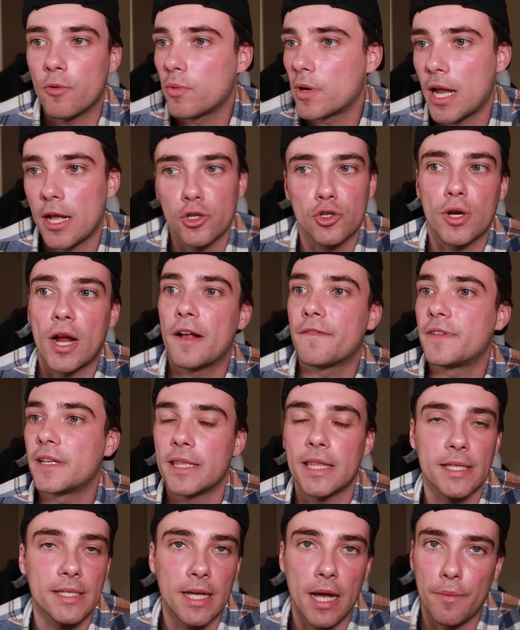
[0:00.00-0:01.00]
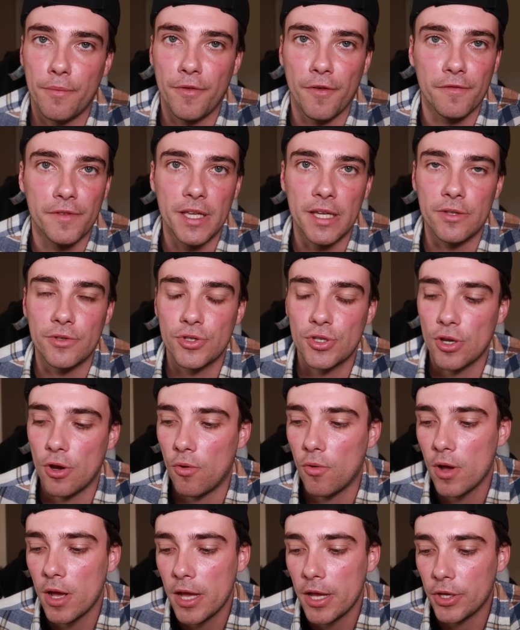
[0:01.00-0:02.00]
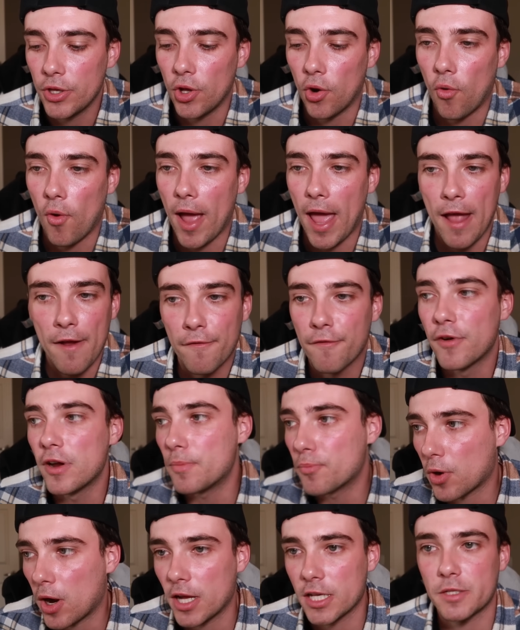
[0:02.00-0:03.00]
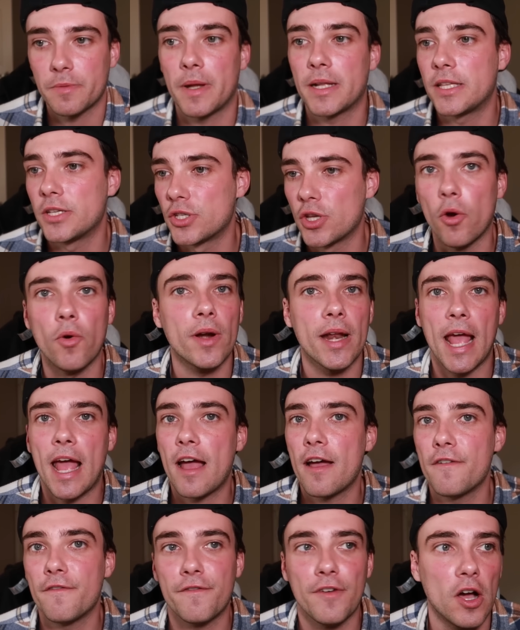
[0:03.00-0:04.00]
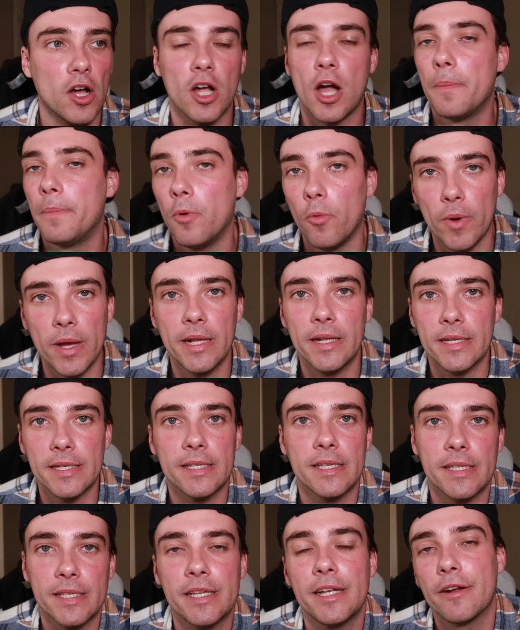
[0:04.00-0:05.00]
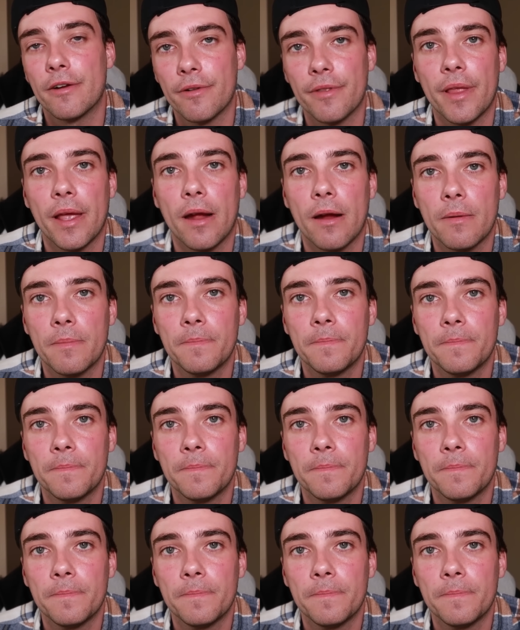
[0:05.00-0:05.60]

We're not drafting in the top 15. So, you know, every prospect is going to have a couple weaknesses here and there.